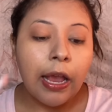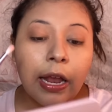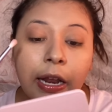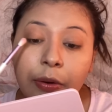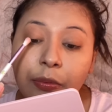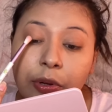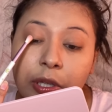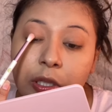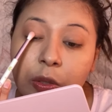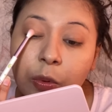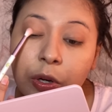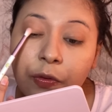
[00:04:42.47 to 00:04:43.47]
And I really
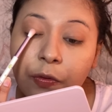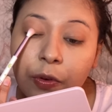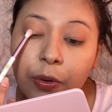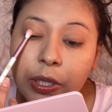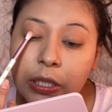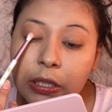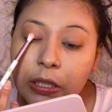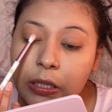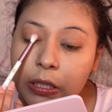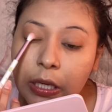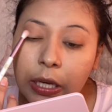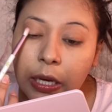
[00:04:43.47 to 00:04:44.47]
just want to
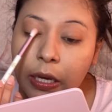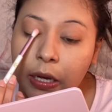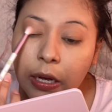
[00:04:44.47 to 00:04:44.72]
focus it.